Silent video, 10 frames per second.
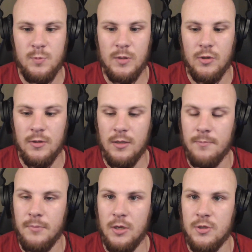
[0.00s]

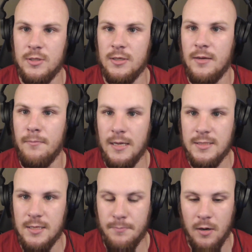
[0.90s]
because they're
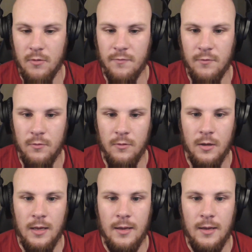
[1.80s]
immensely powerful,